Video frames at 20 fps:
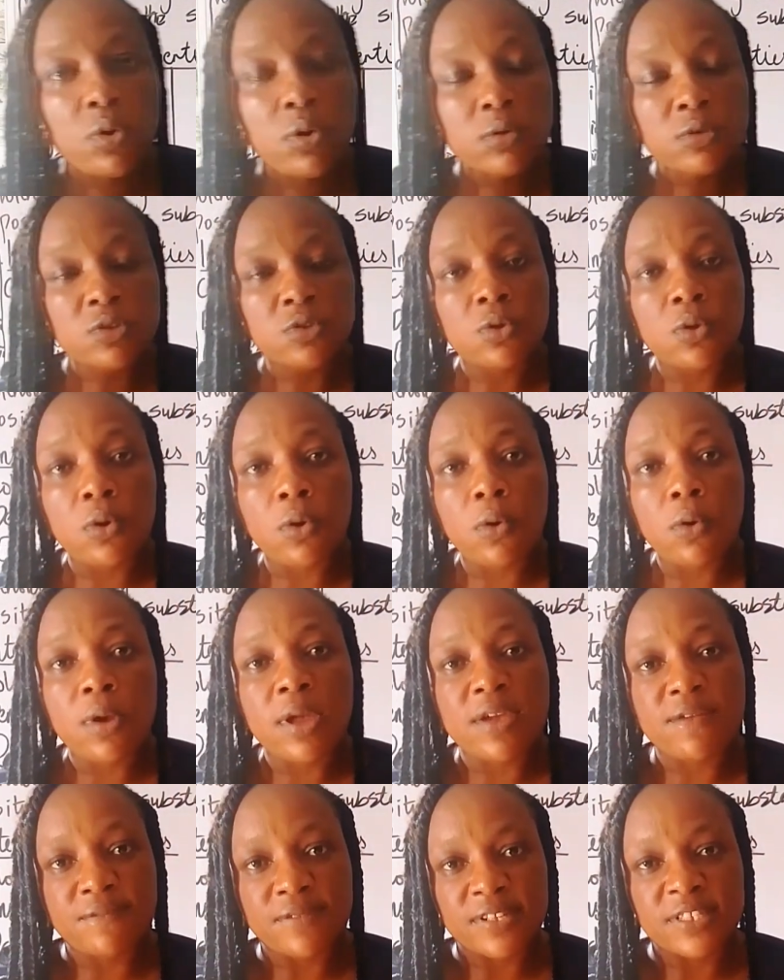also
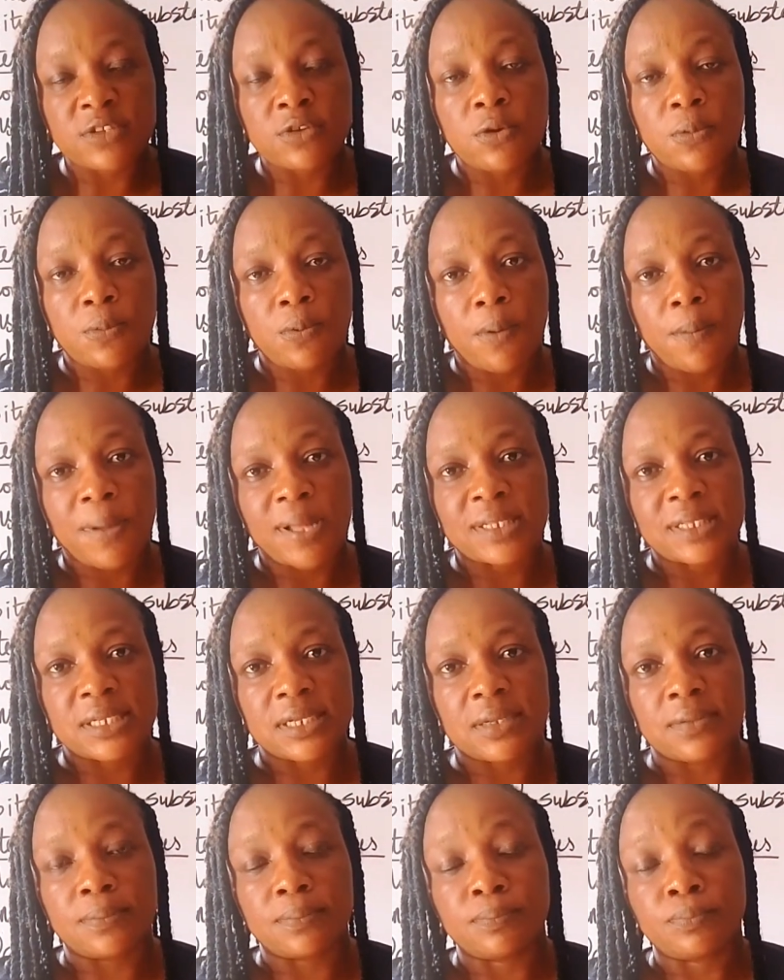a physical
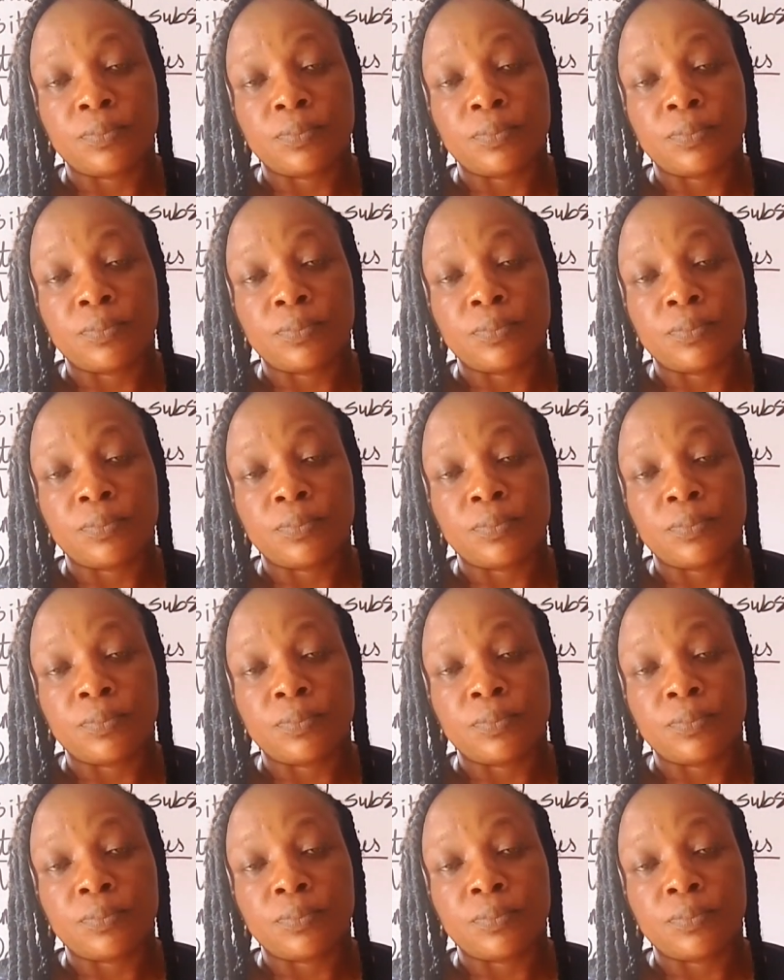property.